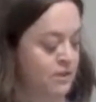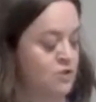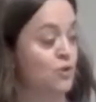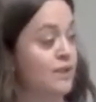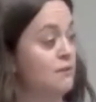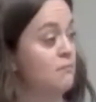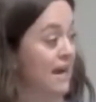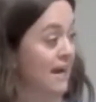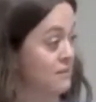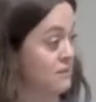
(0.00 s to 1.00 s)
during the
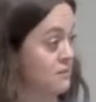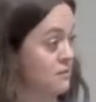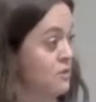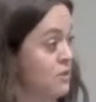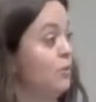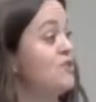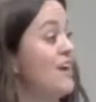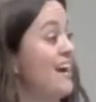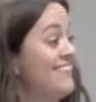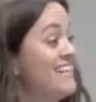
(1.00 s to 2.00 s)
Mass, which
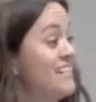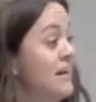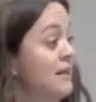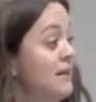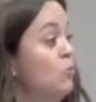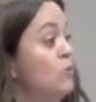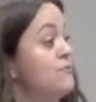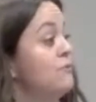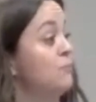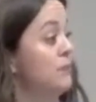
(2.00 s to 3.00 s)
at that time was
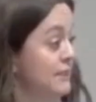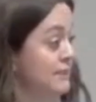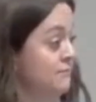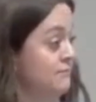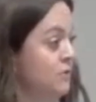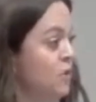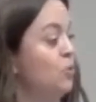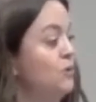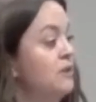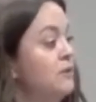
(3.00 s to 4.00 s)
forbidden.
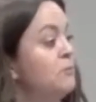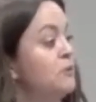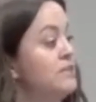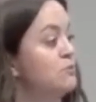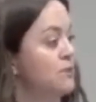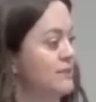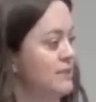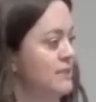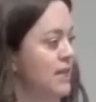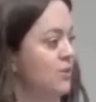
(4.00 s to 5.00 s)
Only the priest was to
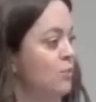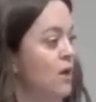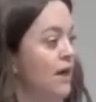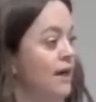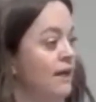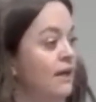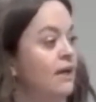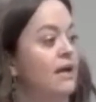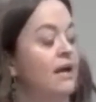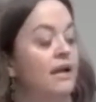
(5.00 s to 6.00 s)
take the wine
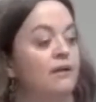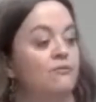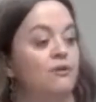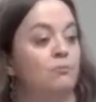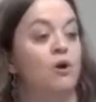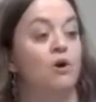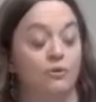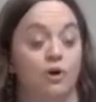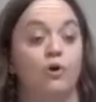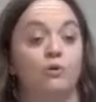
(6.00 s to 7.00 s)
and give
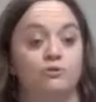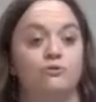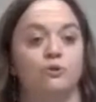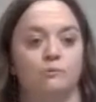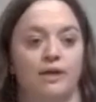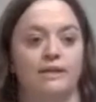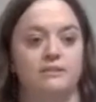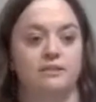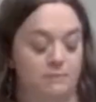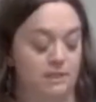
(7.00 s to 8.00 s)
the host or the bread
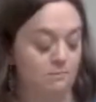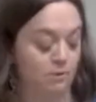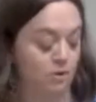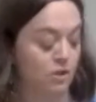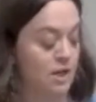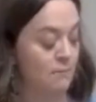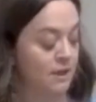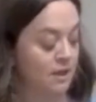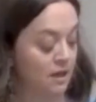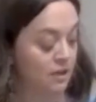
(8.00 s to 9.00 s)
to the people.
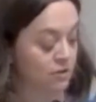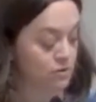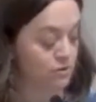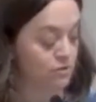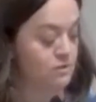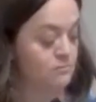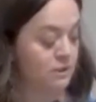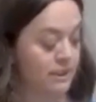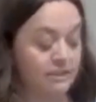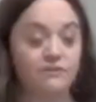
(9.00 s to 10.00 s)
But Jan Hus
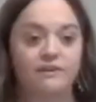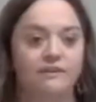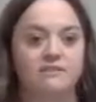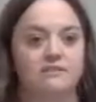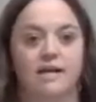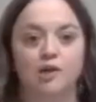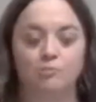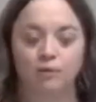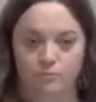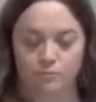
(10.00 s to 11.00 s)
believed that the
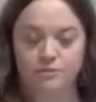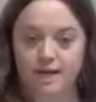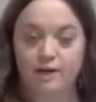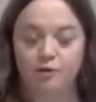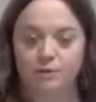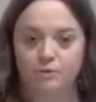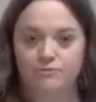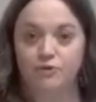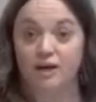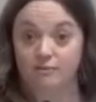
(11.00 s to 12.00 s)
sacrament was
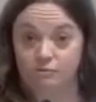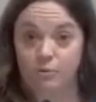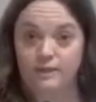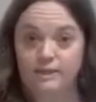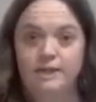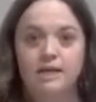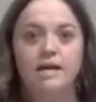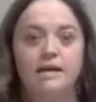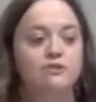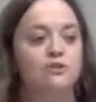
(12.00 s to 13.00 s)
for everyone,
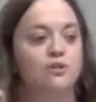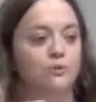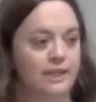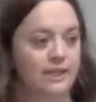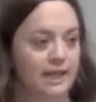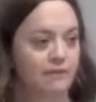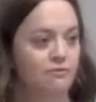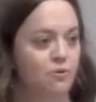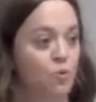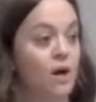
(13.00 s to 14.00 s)
and so he gave
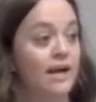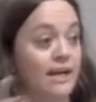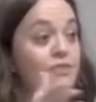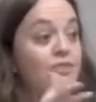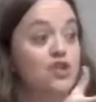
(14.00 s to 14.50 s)
the wine, the